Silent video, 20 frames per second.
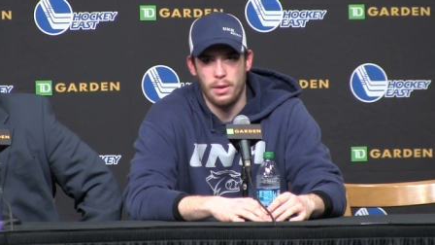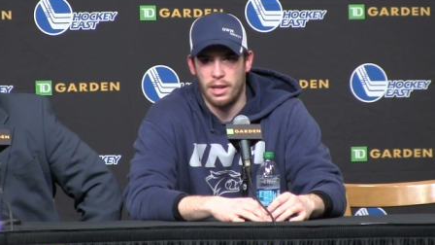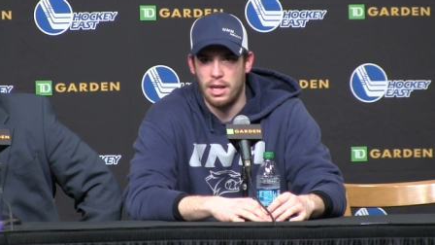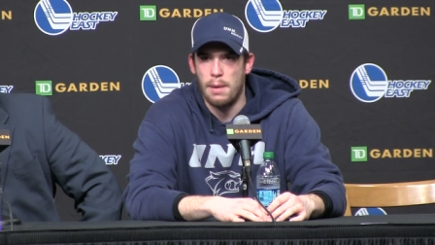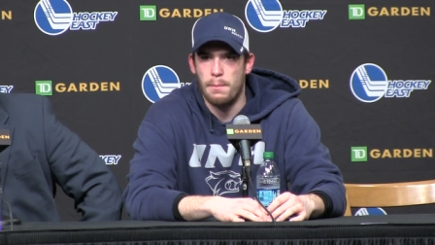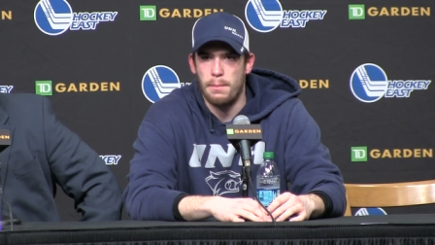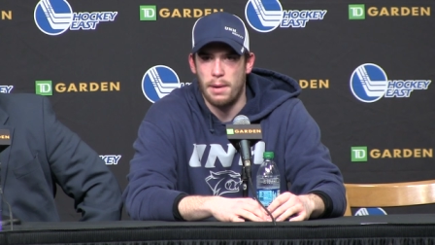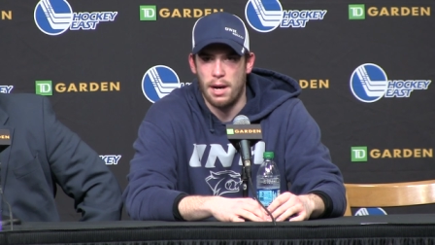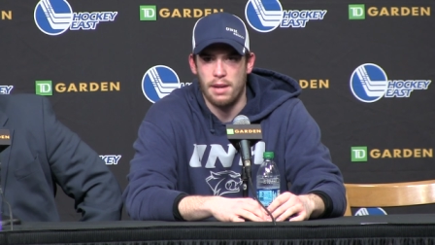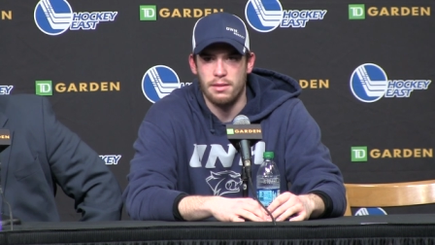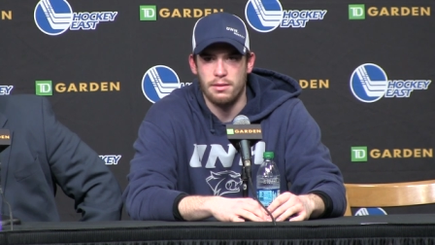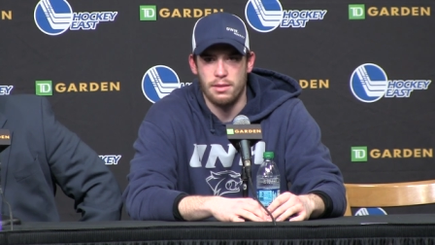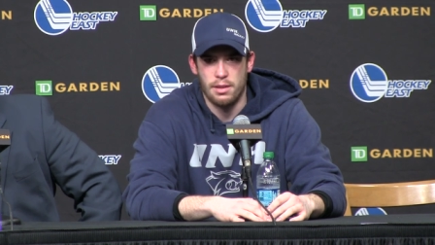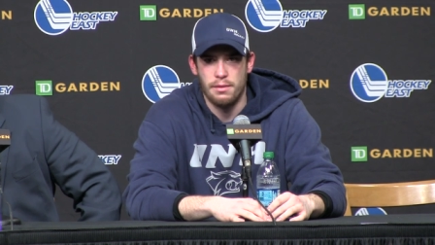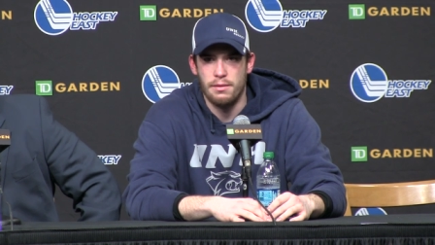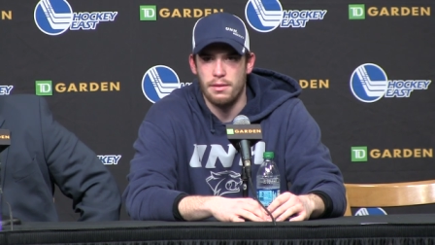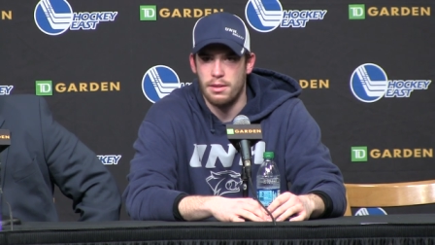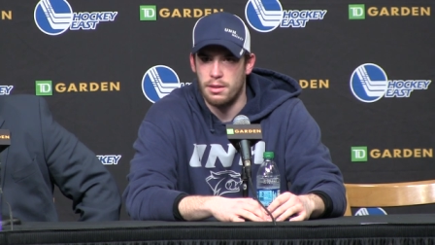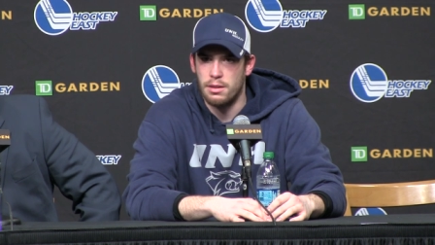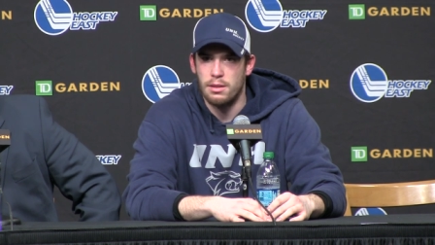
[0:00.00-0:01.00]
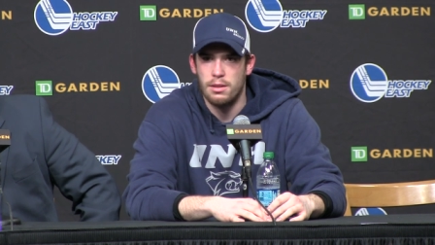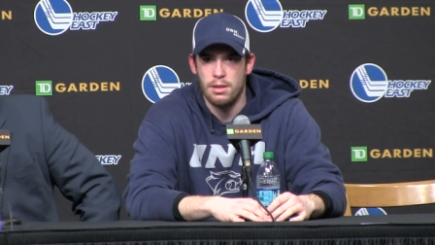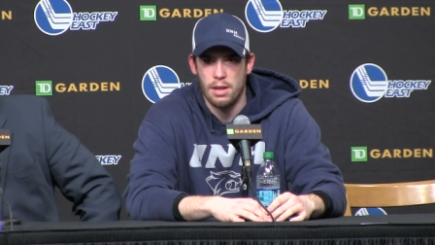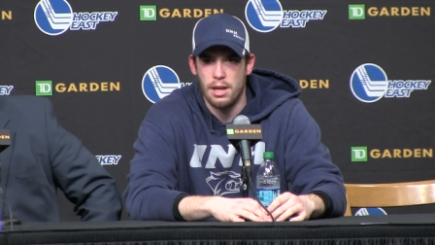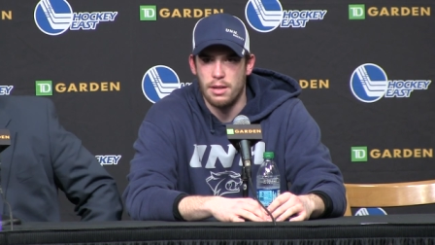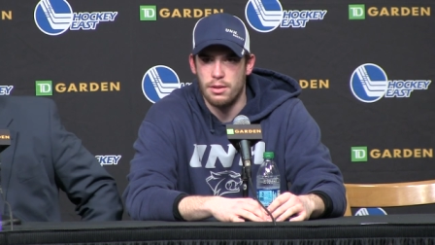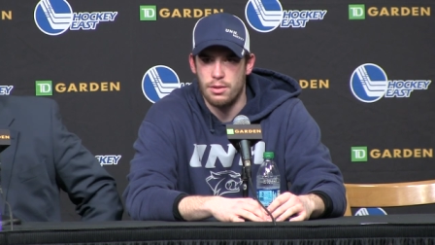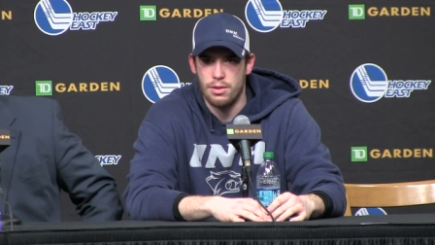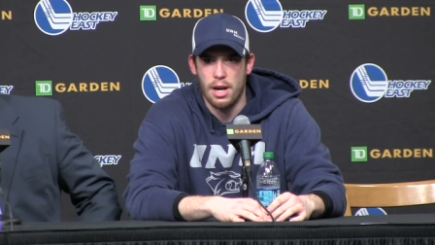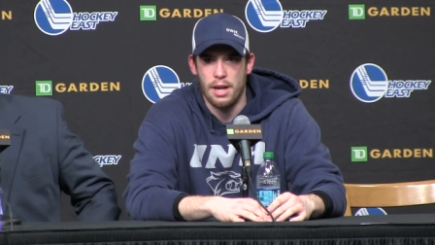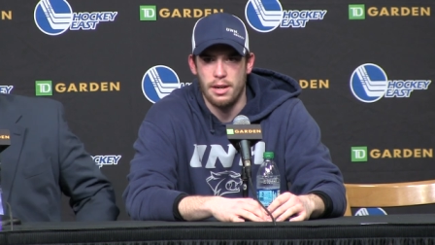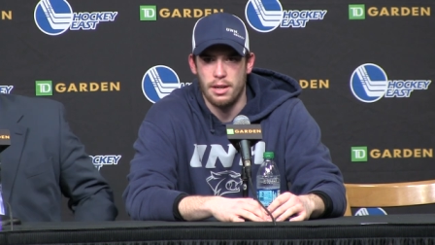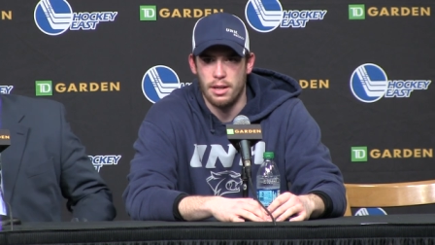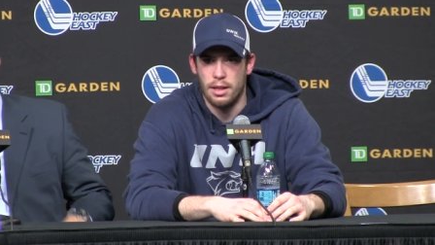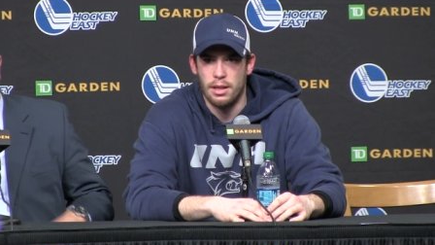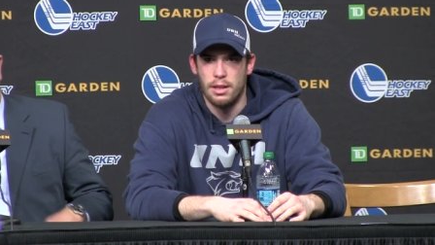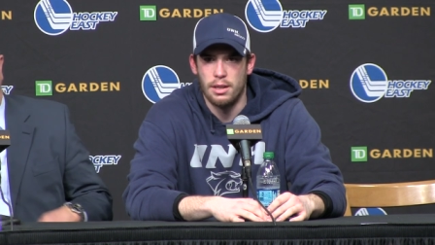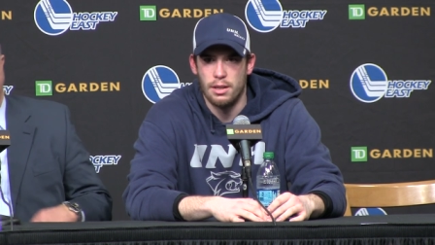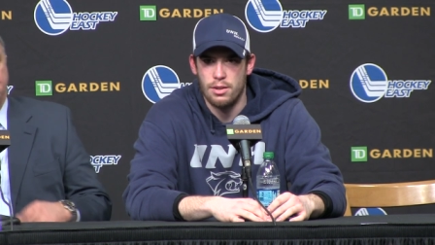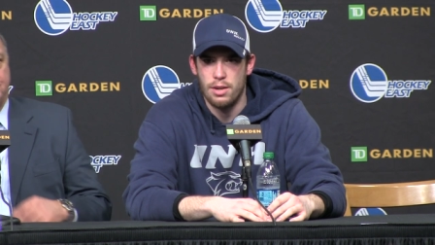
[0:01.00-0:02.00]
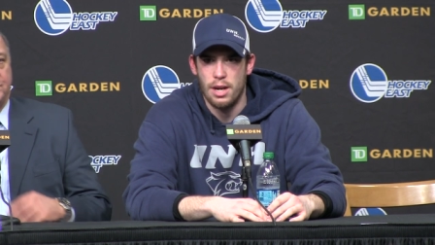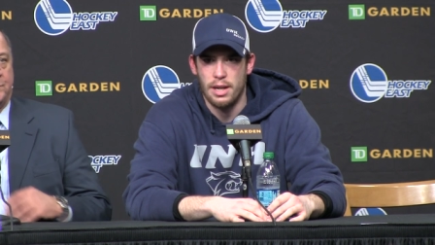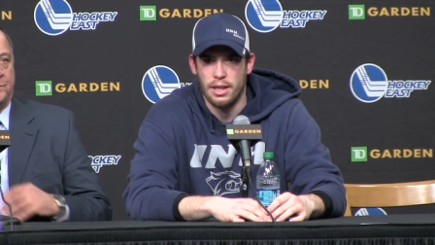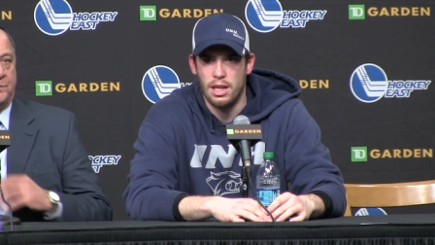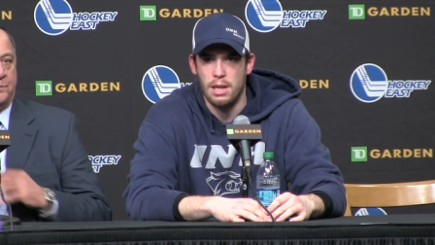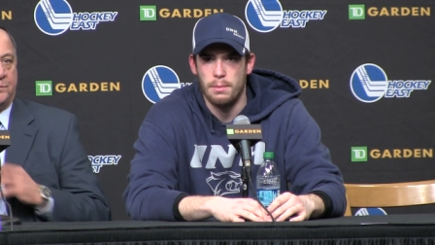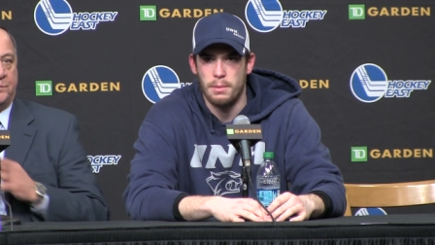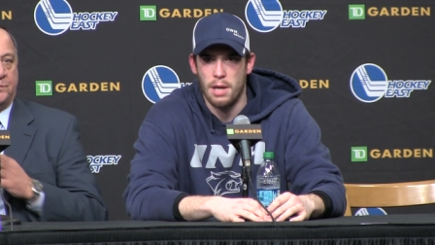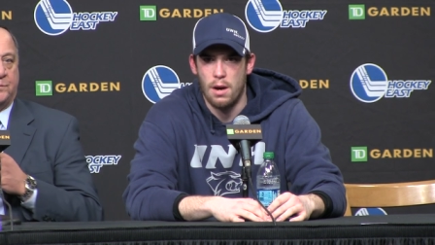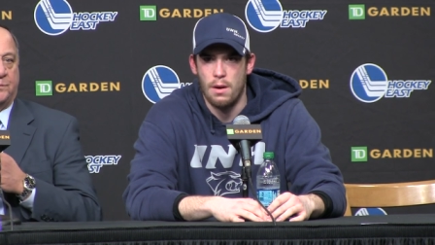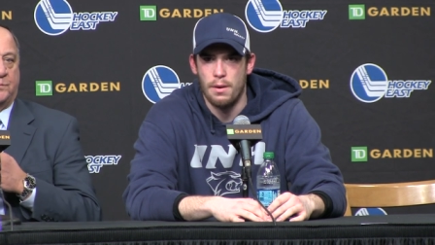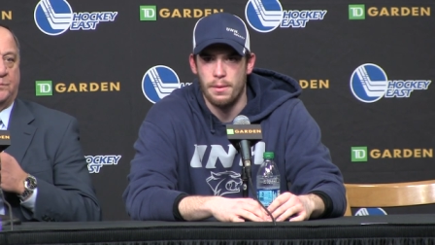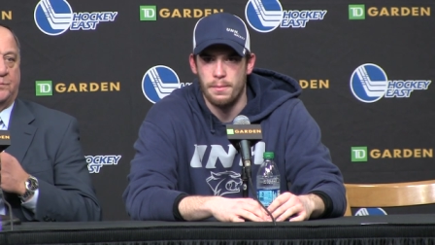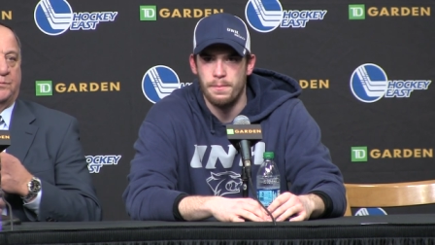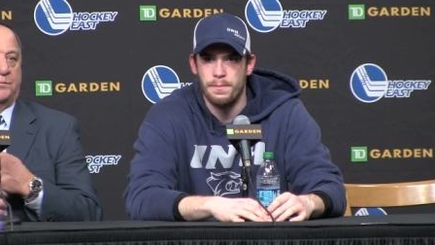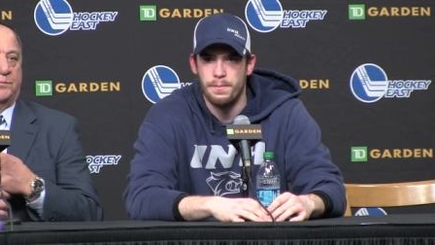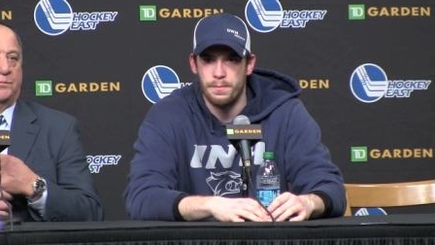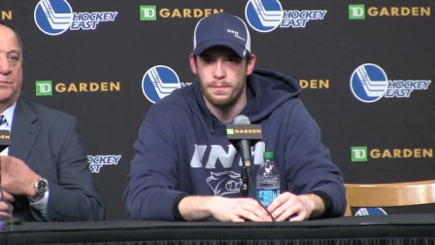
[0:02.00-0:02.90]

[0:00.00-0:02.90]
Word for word: we kept positive and and tried to tried to keep going.